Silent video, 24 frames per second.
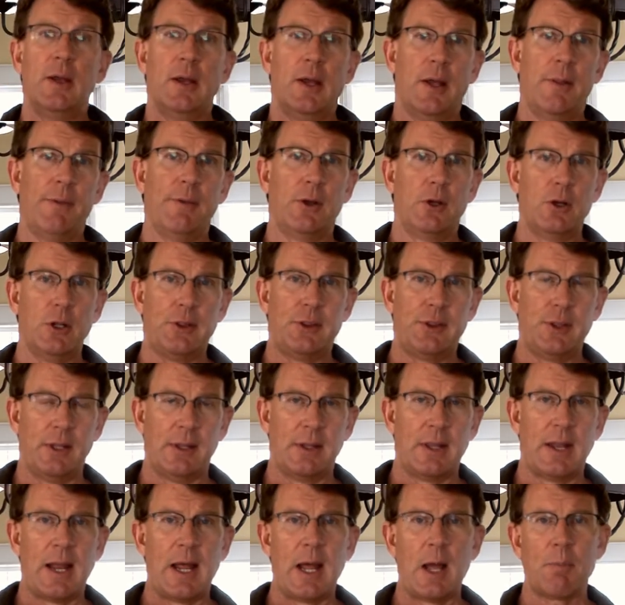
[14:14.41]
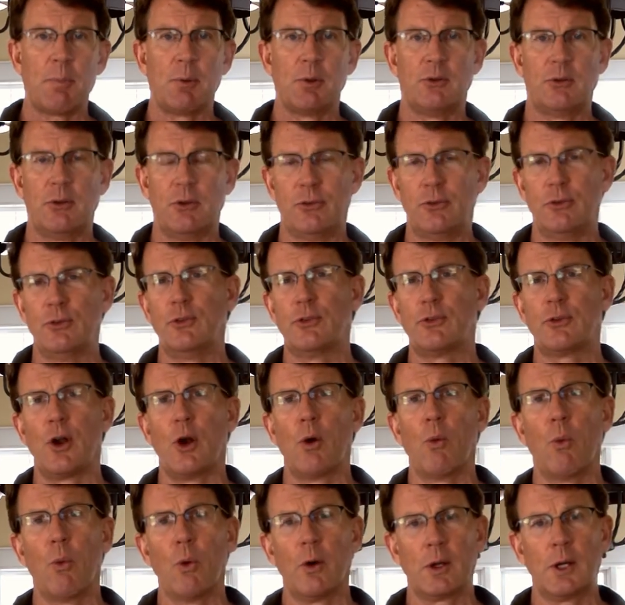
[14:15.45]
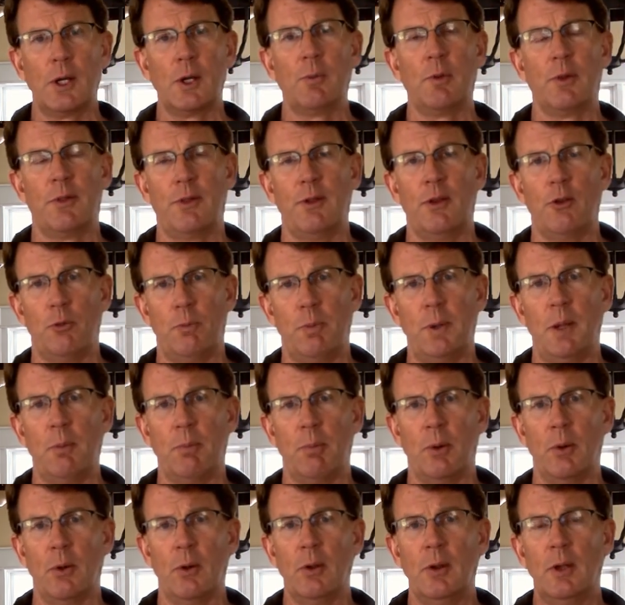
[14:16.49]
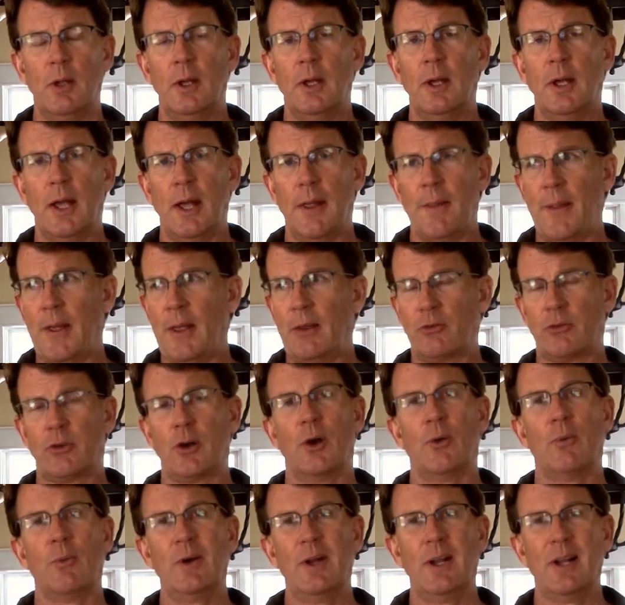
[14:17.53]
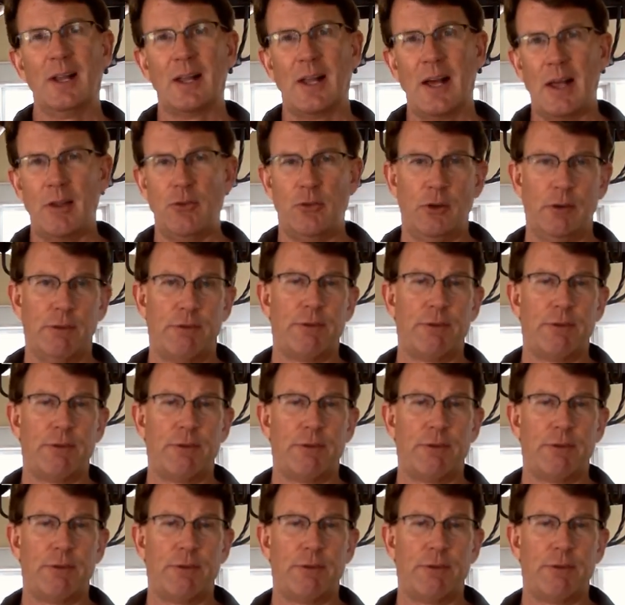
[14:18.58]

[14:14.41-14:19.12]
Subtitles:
And the good thing that happens is you start working with these people and they start realizing,